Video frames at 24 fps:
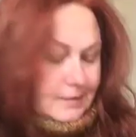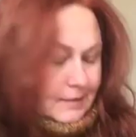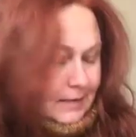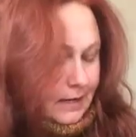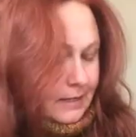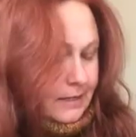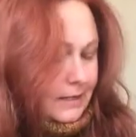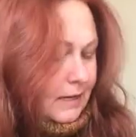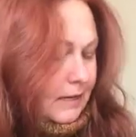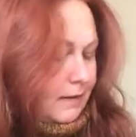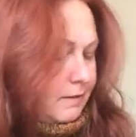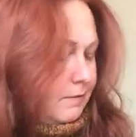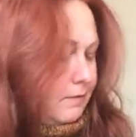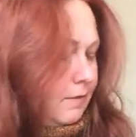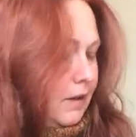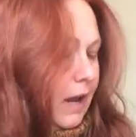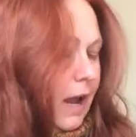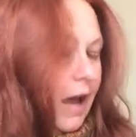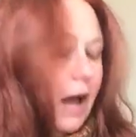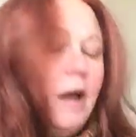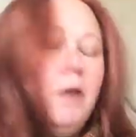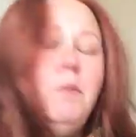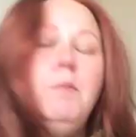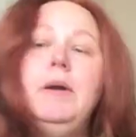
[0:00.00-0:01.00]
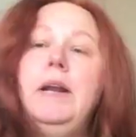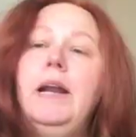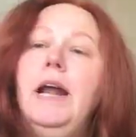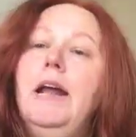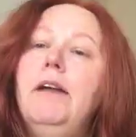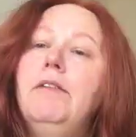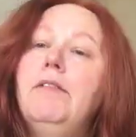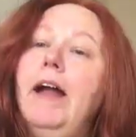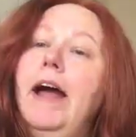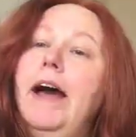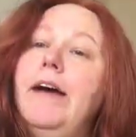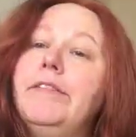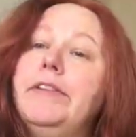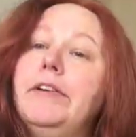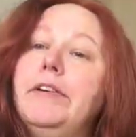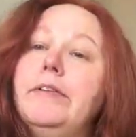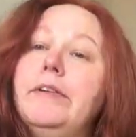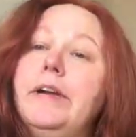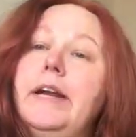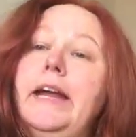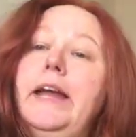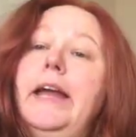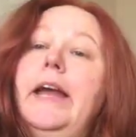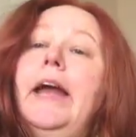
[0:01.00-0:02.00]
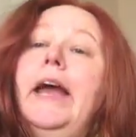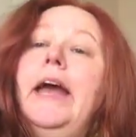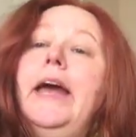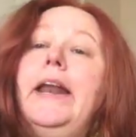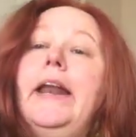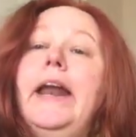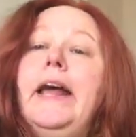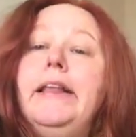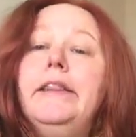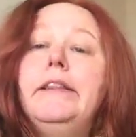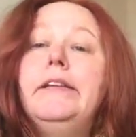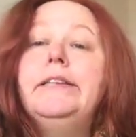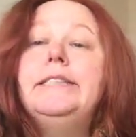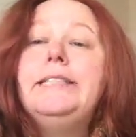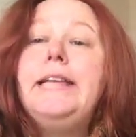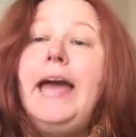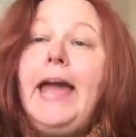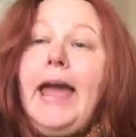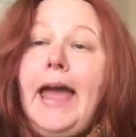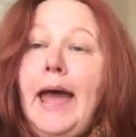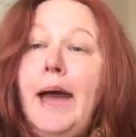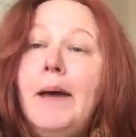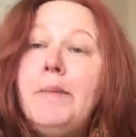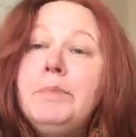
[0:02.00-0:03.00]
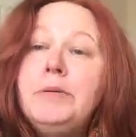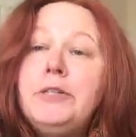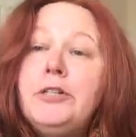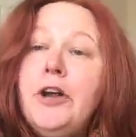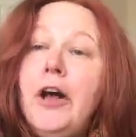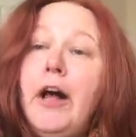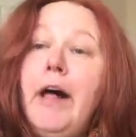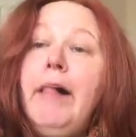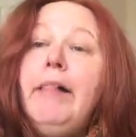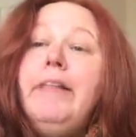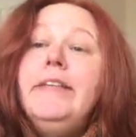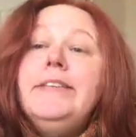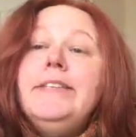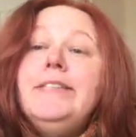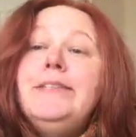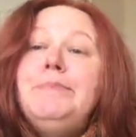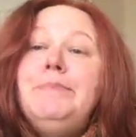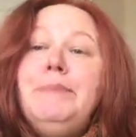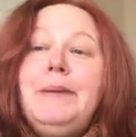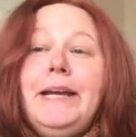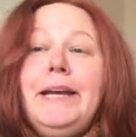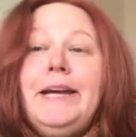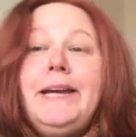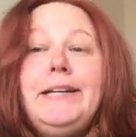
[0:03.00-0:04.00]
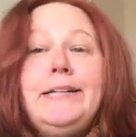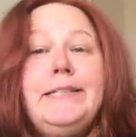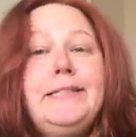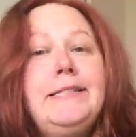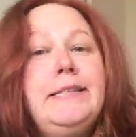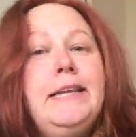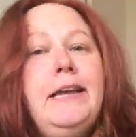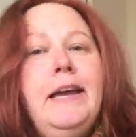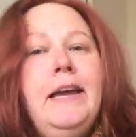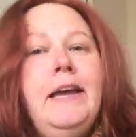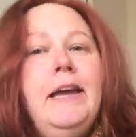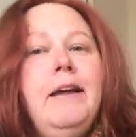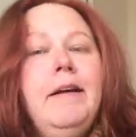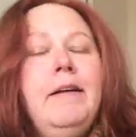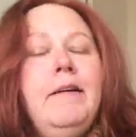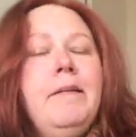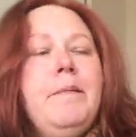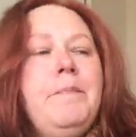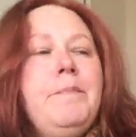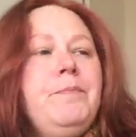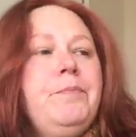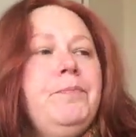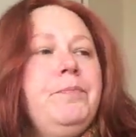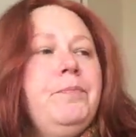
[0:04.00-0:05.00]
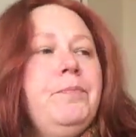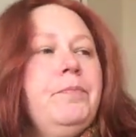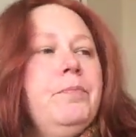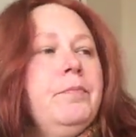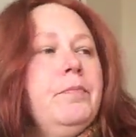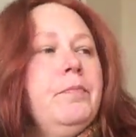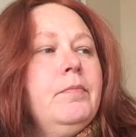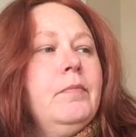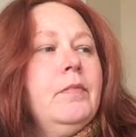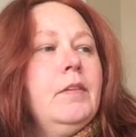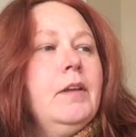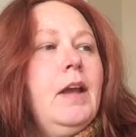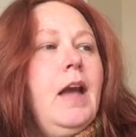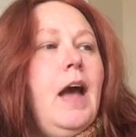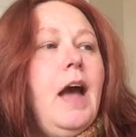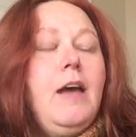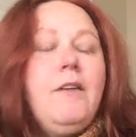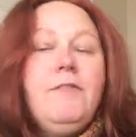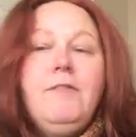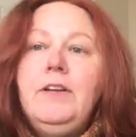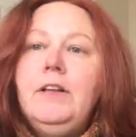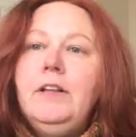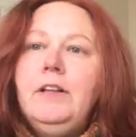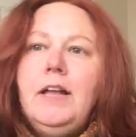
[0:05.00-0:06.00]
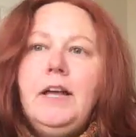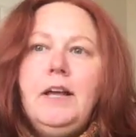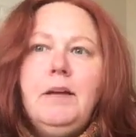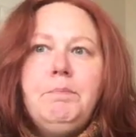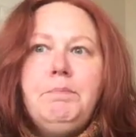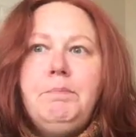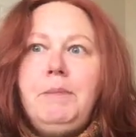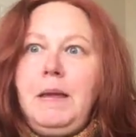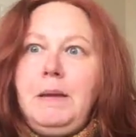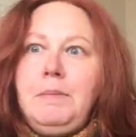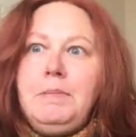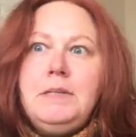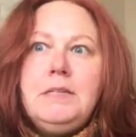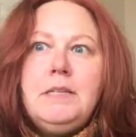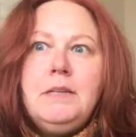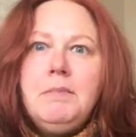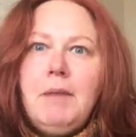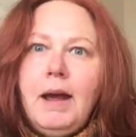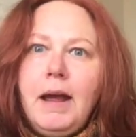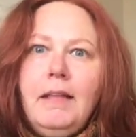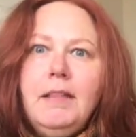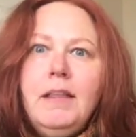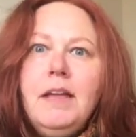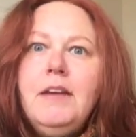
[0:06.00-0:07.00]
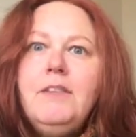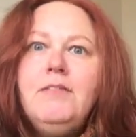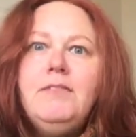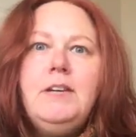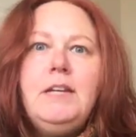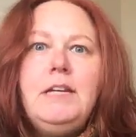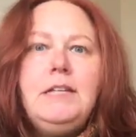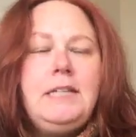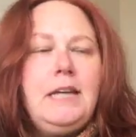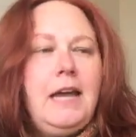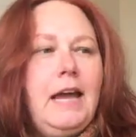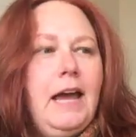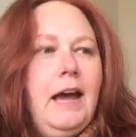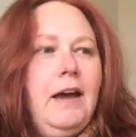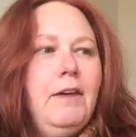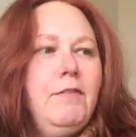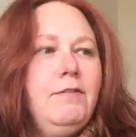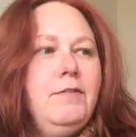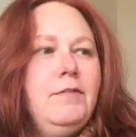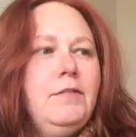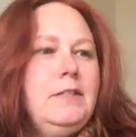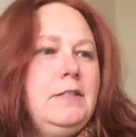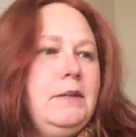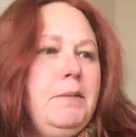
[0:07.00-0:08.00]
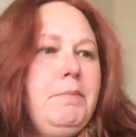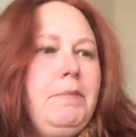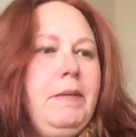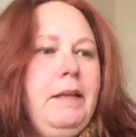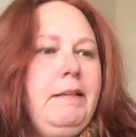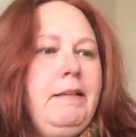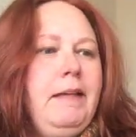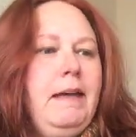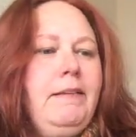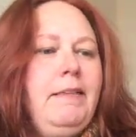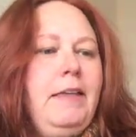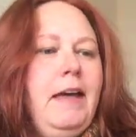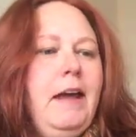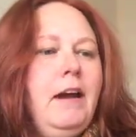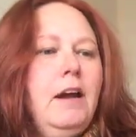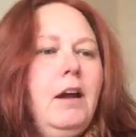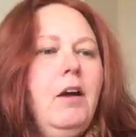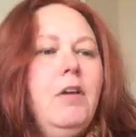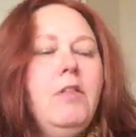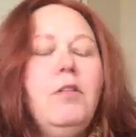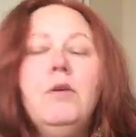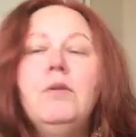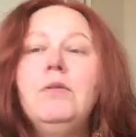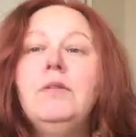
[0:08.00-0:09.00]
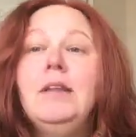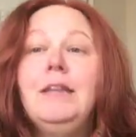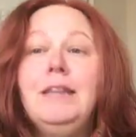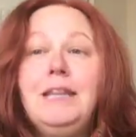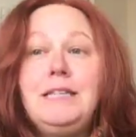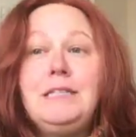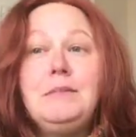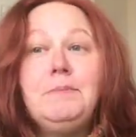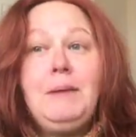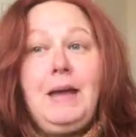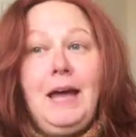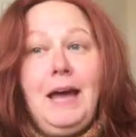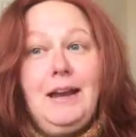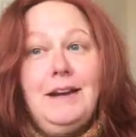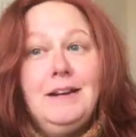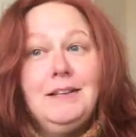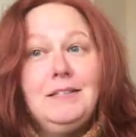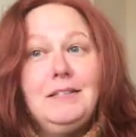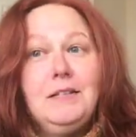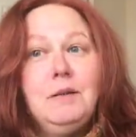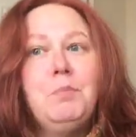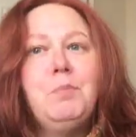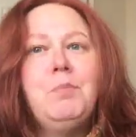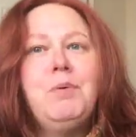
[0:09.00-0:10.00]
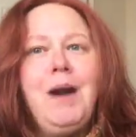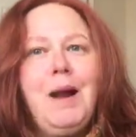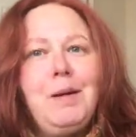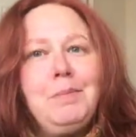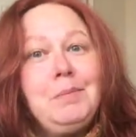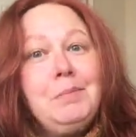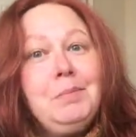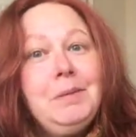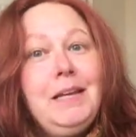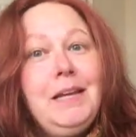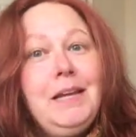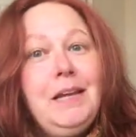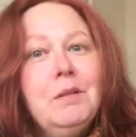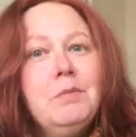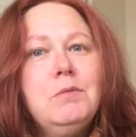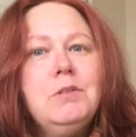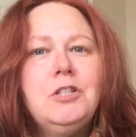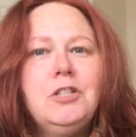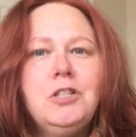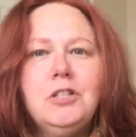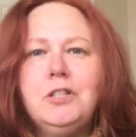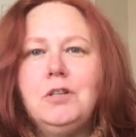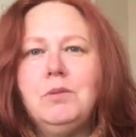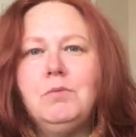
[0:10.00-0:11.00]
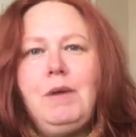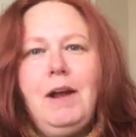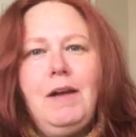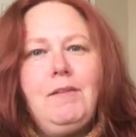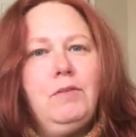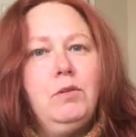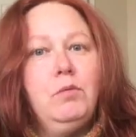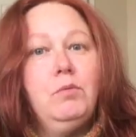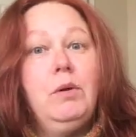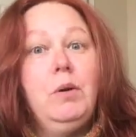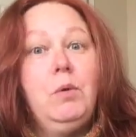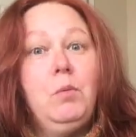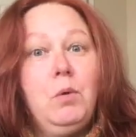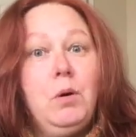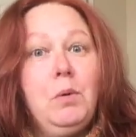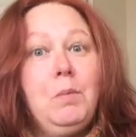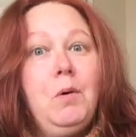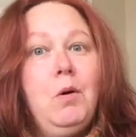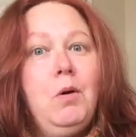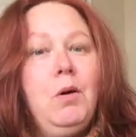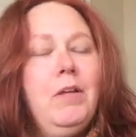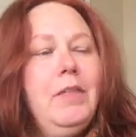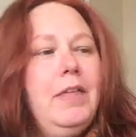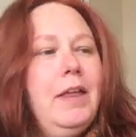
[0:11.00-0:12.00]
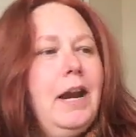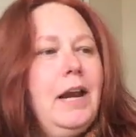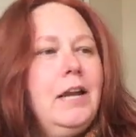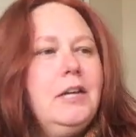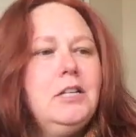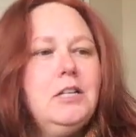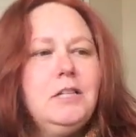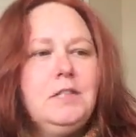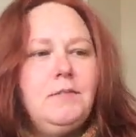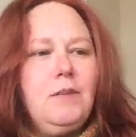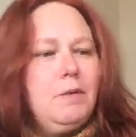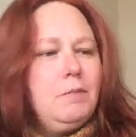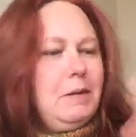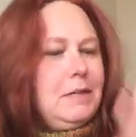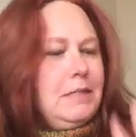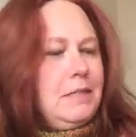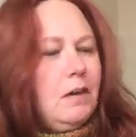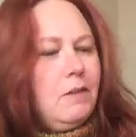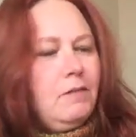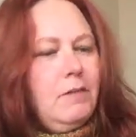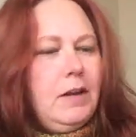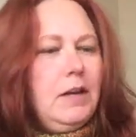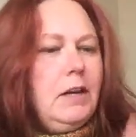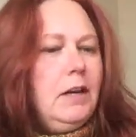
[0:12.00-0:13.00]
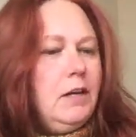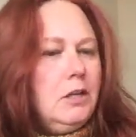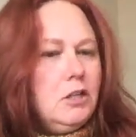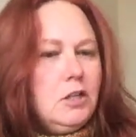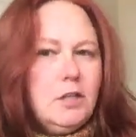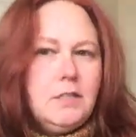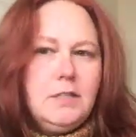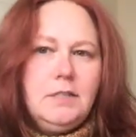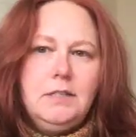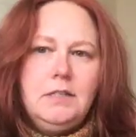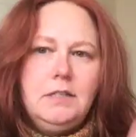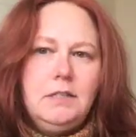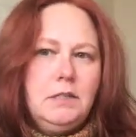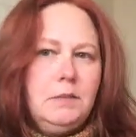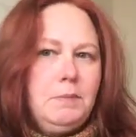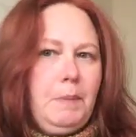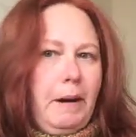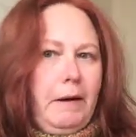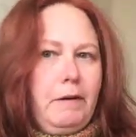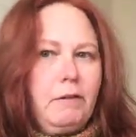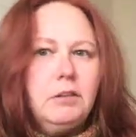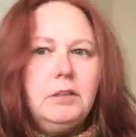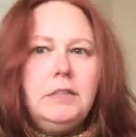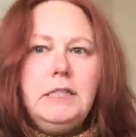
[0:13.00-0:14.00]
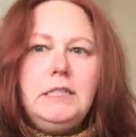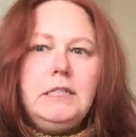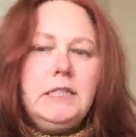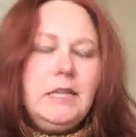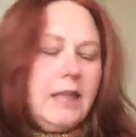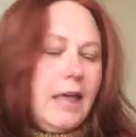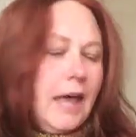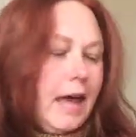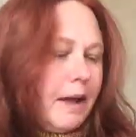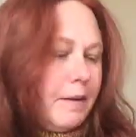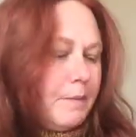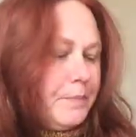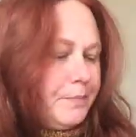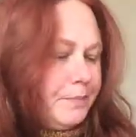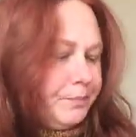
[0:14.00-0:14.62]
I did. I went on Ravelry and I looked at hap shawls because I feel like babies in my life need to have something like that. Let's be honest. Probably it was just a Ravelry wormhole that I just found myself in and just spiraled into that.